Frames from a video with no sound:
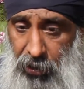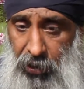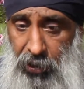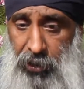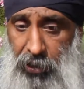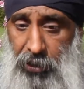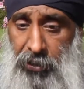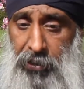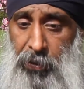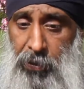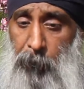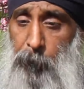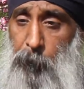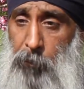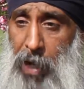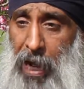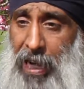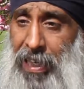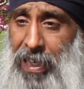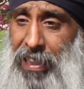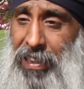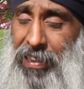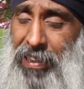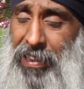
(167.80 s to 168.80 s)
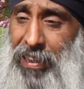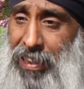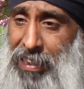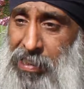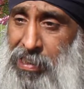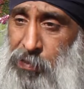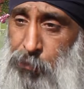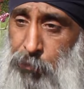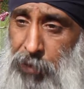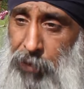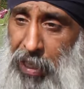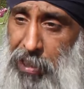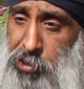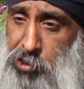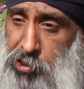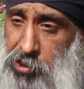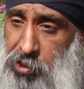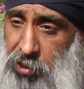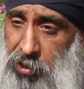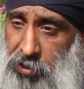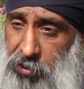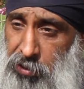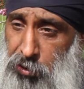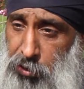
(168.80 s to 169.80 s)
the mind is
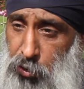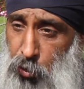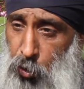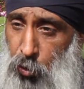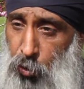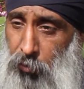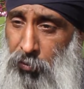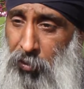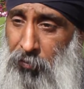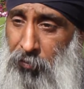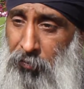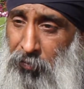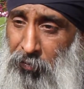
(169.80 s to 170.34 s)
mentioned over